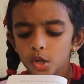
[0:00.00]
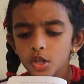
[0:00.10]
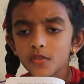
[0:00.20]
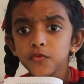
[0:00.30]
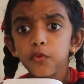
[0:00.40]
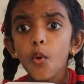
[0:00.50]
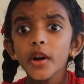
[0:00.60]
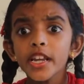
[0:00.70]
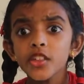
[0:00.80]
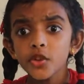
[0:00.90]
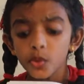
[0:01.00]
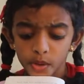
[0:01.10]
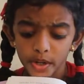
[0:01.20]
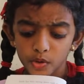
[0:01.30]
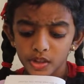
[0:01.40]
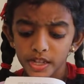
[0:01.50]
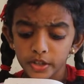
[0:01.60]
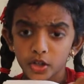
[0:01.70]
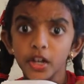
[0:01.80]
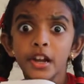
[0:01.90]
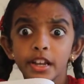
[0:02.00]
just 42 years later,